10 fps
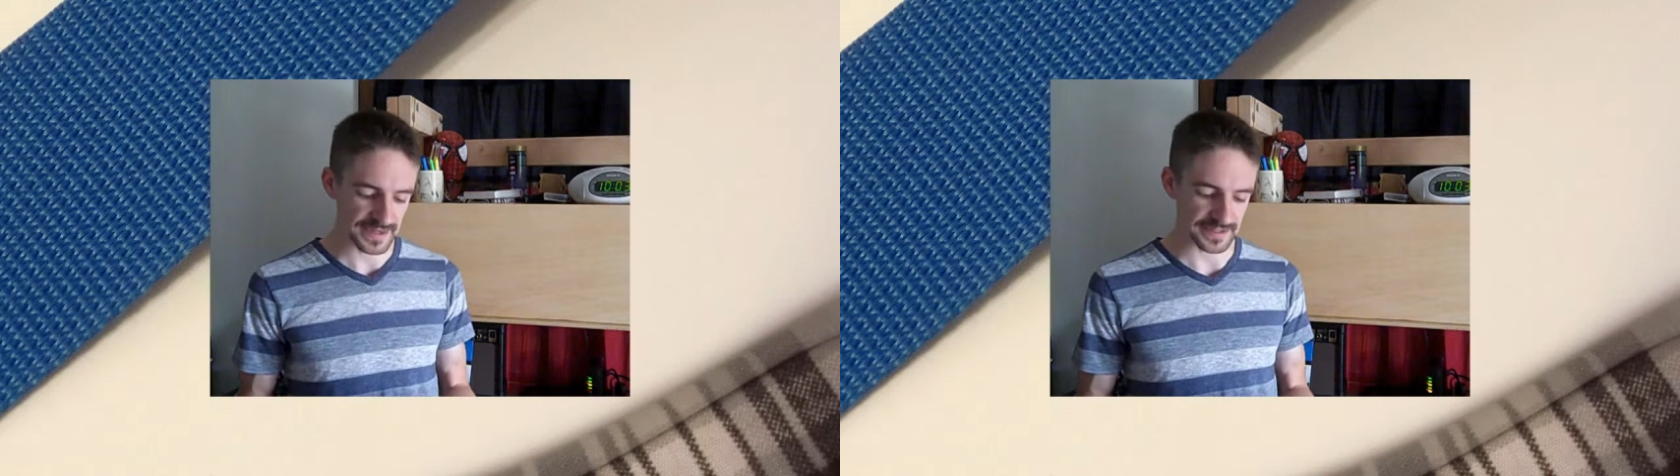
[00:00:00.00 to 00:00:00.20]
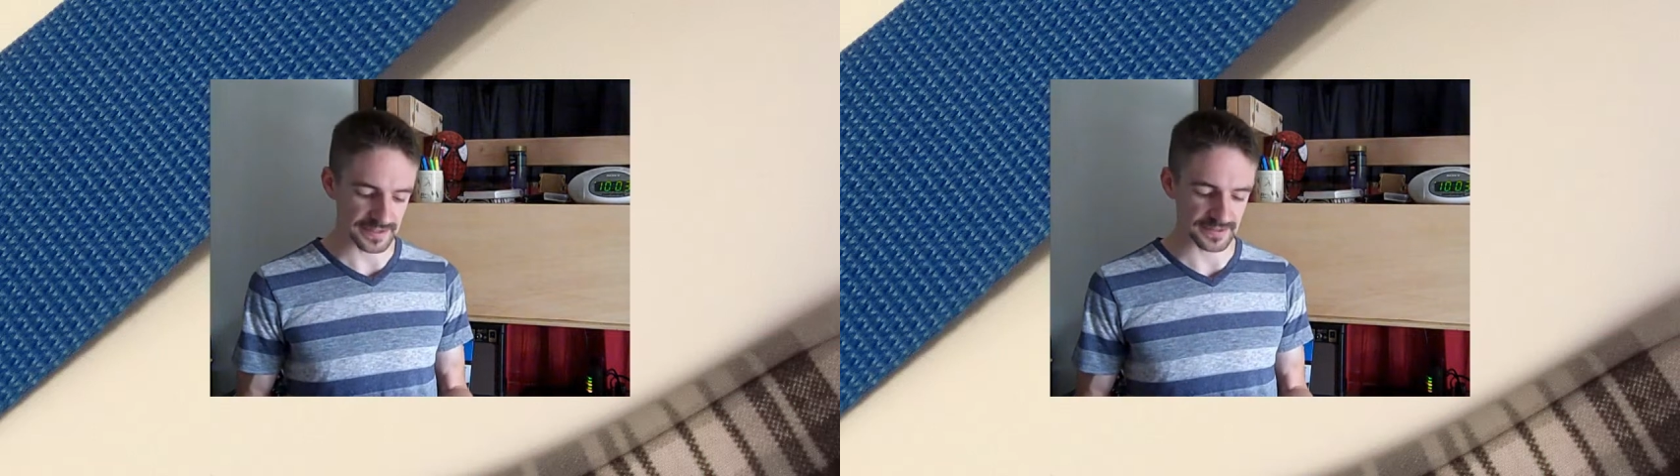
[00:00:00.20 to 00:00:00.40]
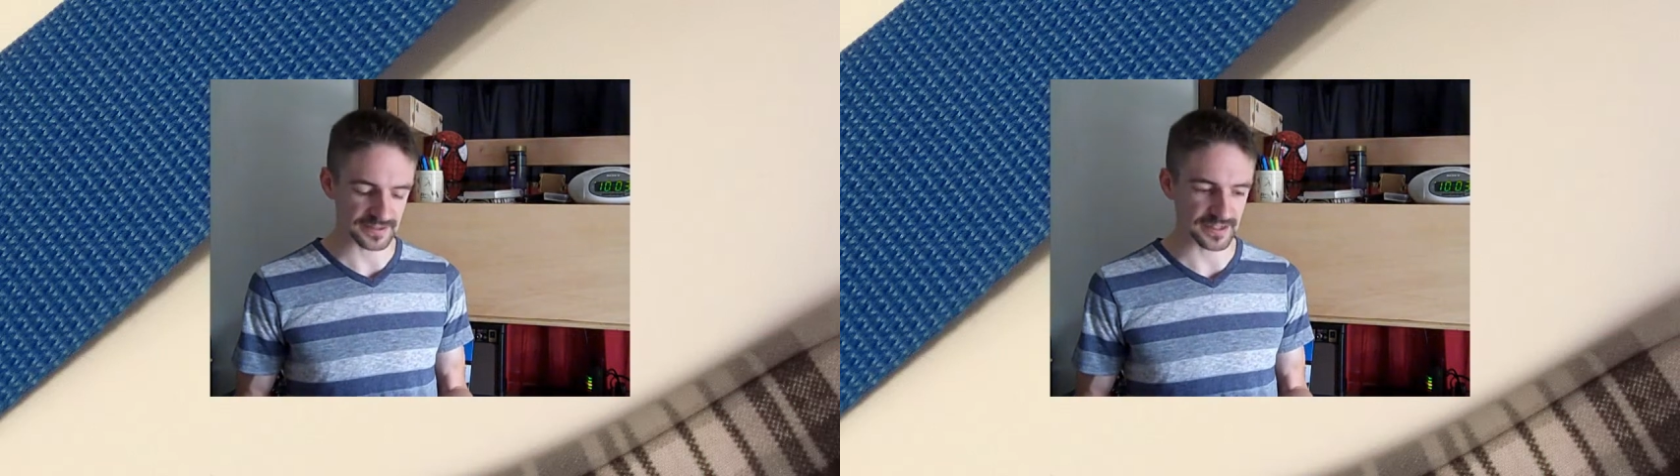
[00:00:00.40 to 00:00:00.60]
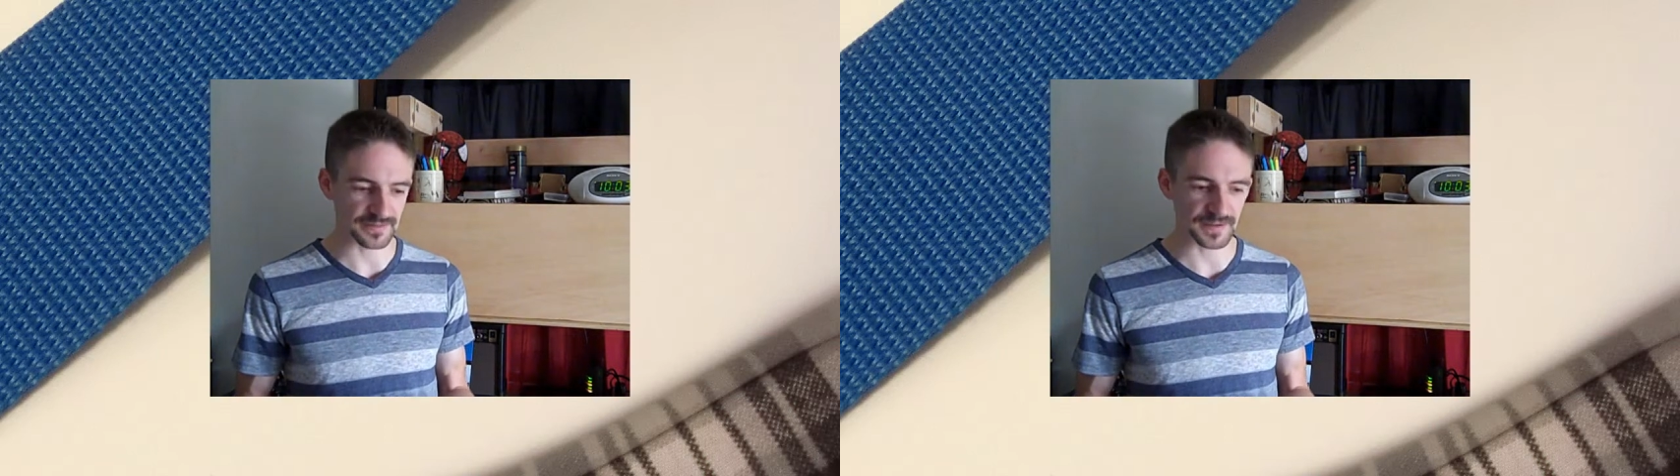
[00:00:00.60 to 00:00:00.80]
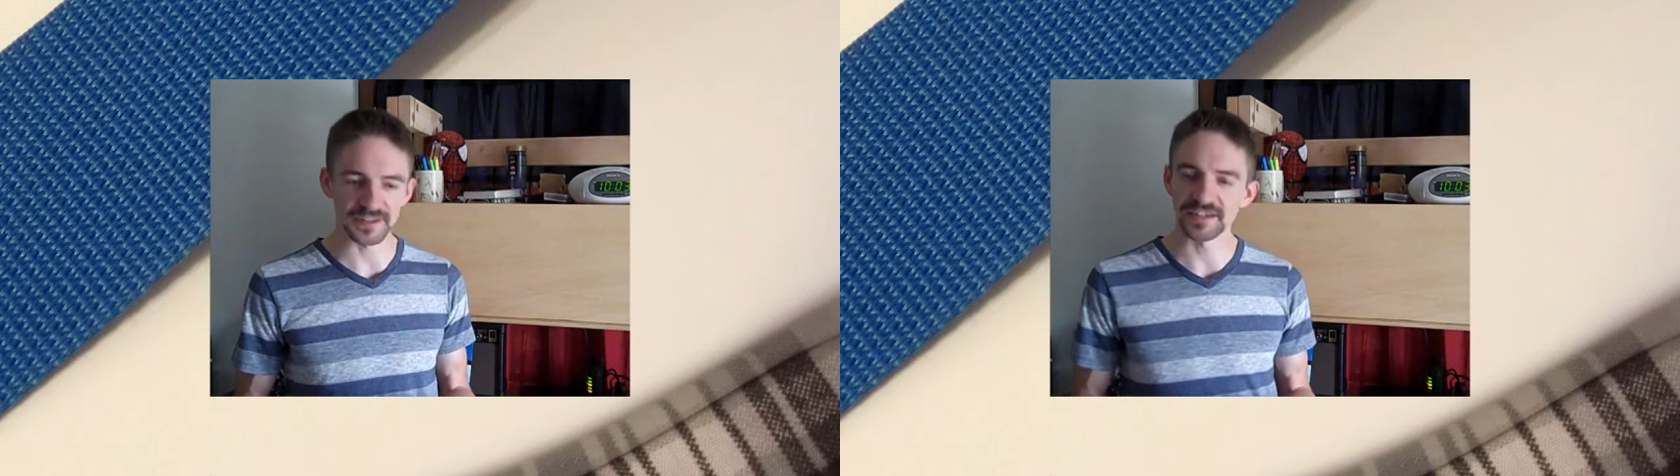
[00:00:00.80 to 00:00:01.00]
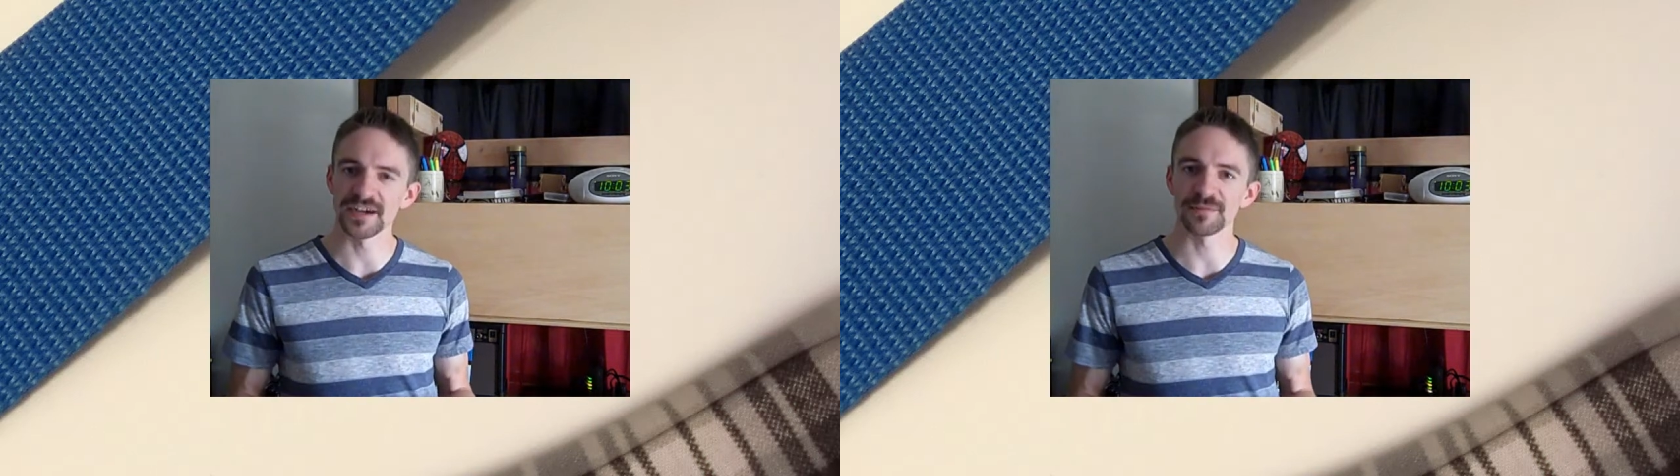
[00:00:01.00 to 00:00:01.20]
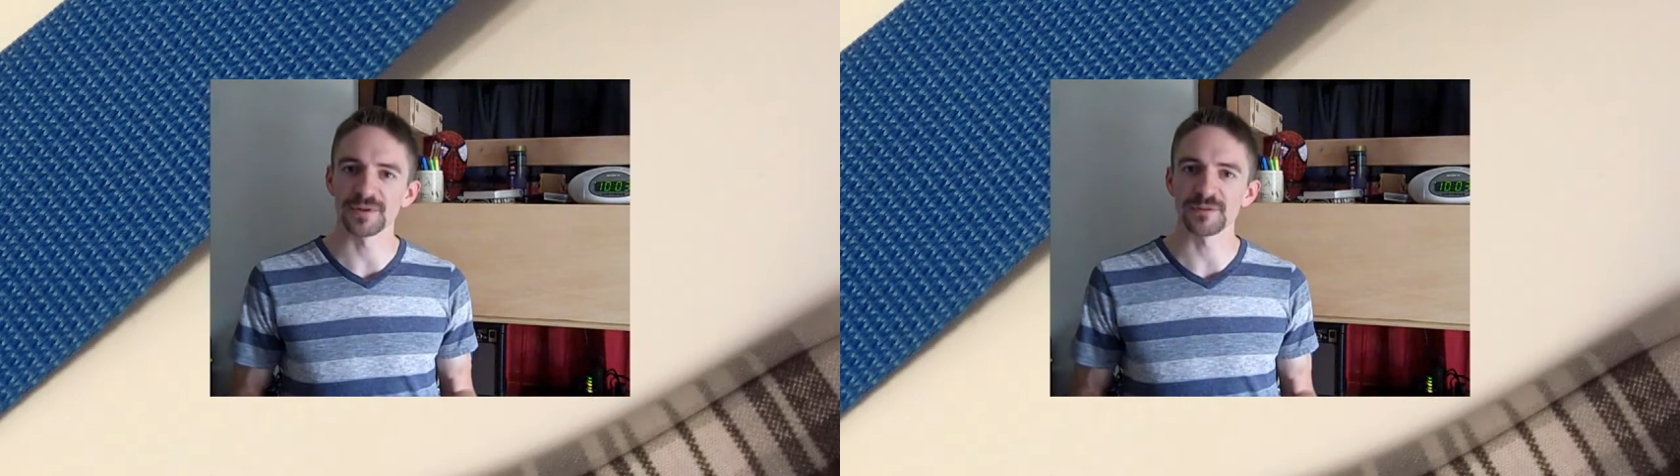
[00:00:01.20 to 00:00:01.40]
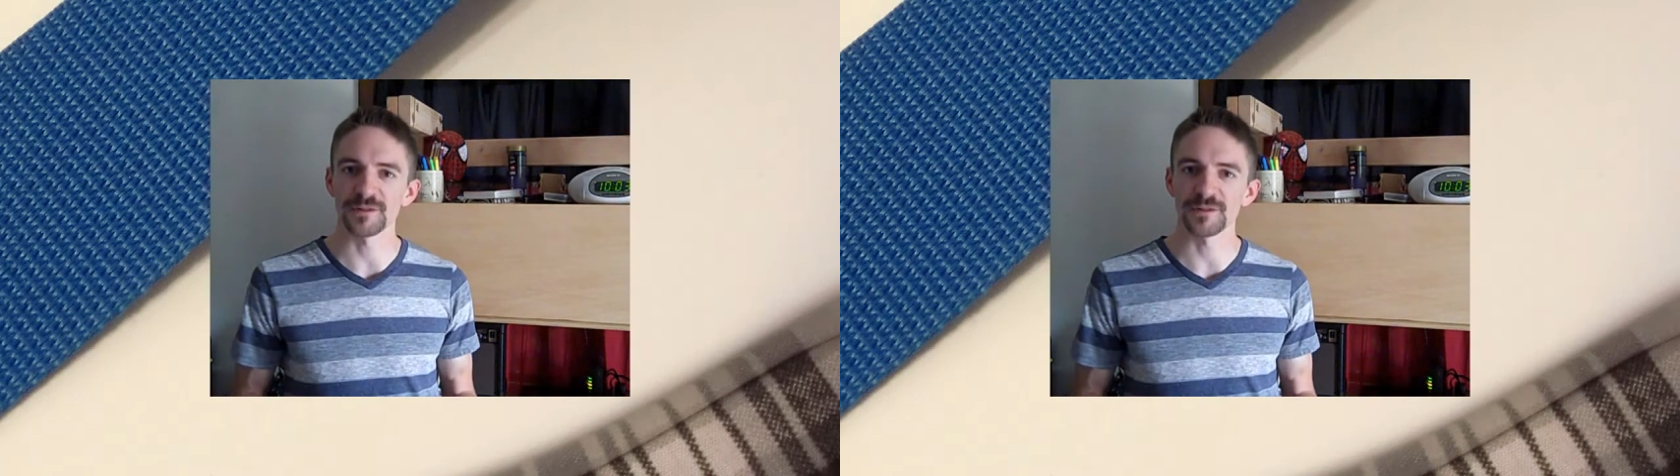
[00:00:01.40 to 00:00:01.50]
is I finally got my